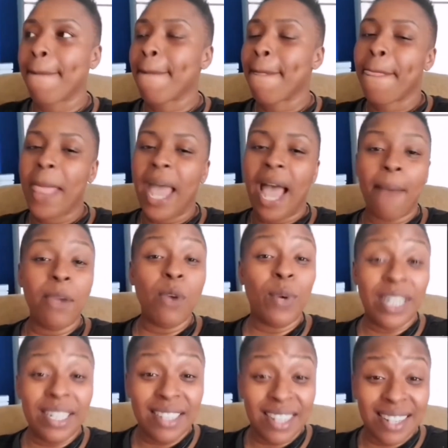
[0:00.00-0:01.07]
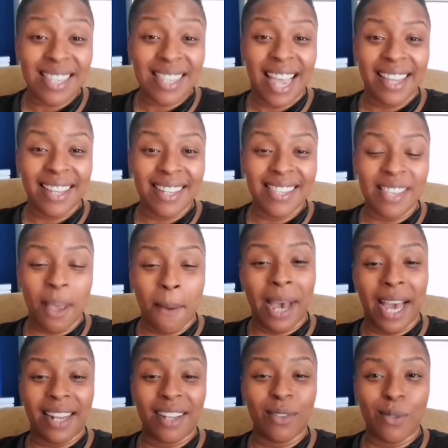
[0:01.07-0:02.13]
I mean, what it looks like is somebody
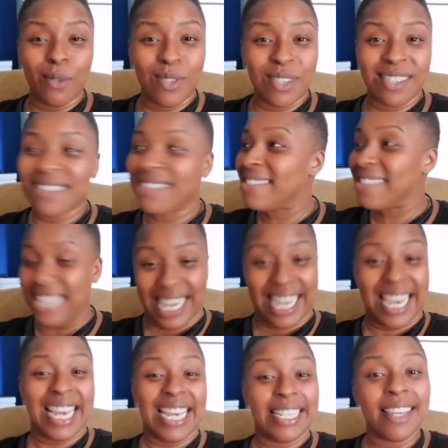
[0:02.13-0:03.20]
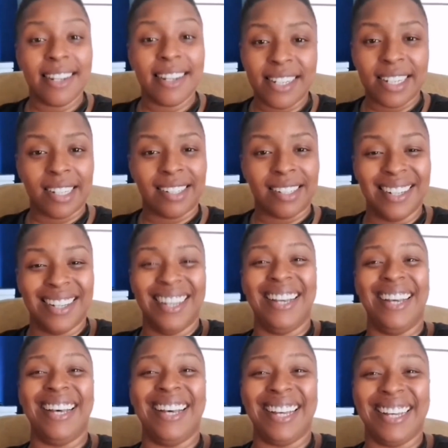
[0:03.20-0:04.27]
who's seeking attention.
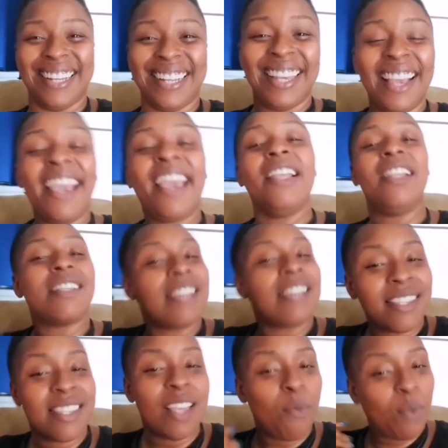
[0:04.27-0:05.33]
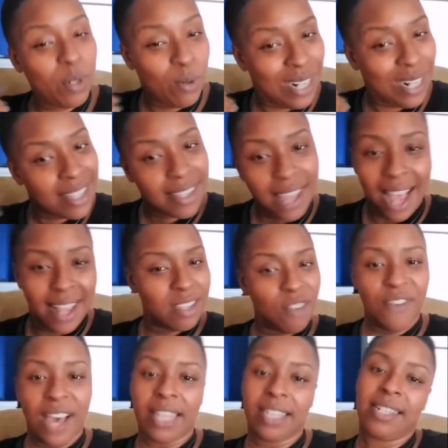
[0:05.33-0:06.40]
It looks like someone who needs constant
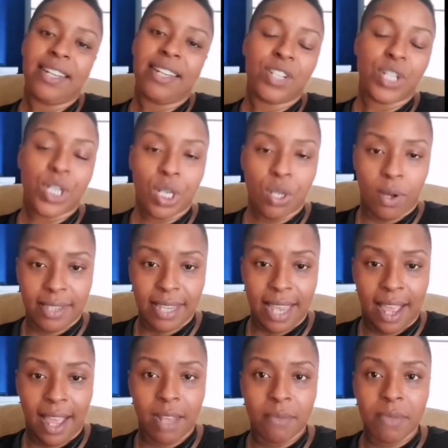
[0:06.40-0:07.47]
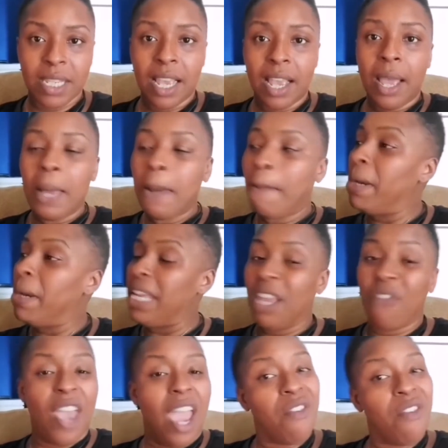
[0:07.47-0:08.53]
validation at all times. But if
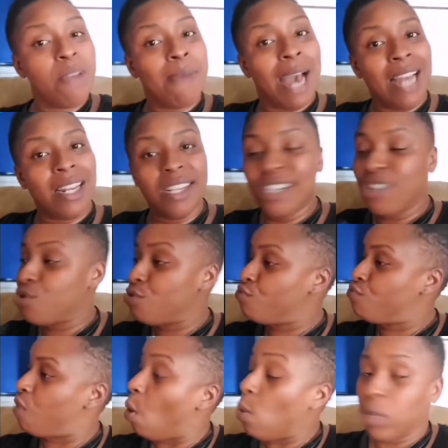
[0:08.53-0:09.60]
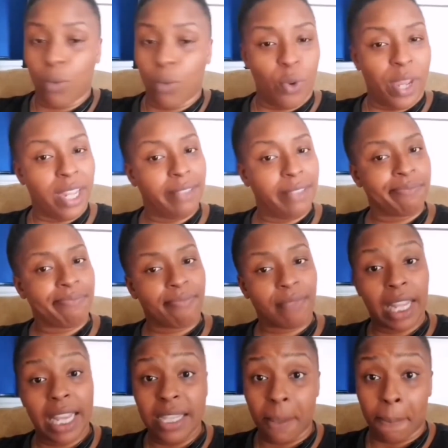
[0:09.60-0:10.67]
everybody that you're rolling with
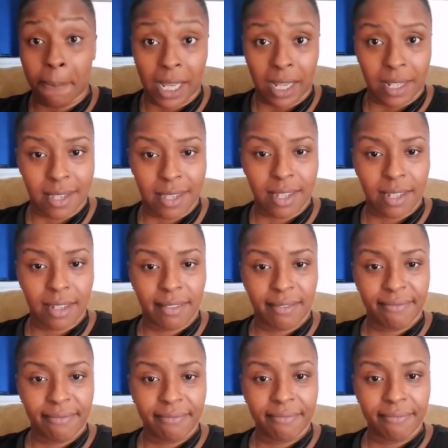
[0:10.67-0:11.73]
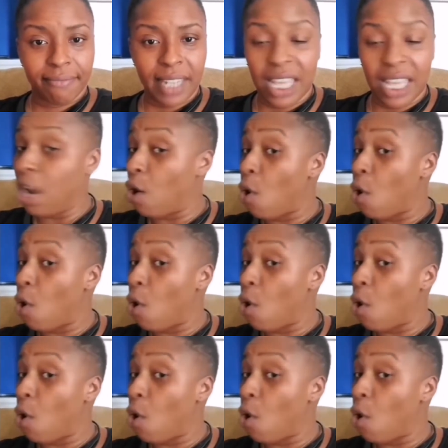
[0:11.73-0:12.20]
is a beast in their own